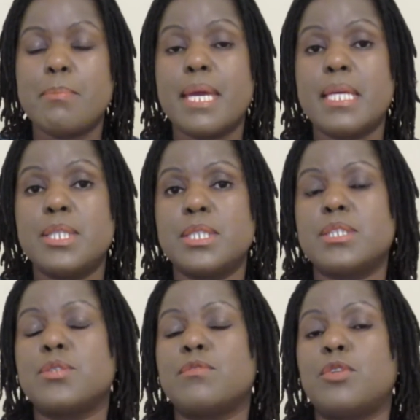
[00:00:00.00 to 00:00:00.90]

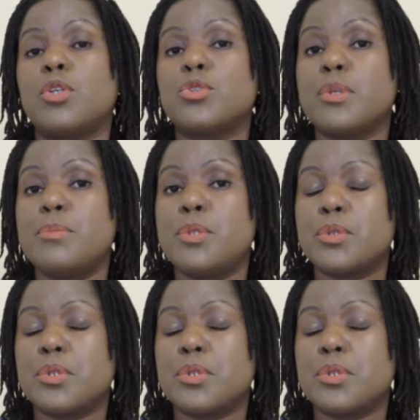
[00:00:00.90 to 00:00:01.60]
patient of autoimmune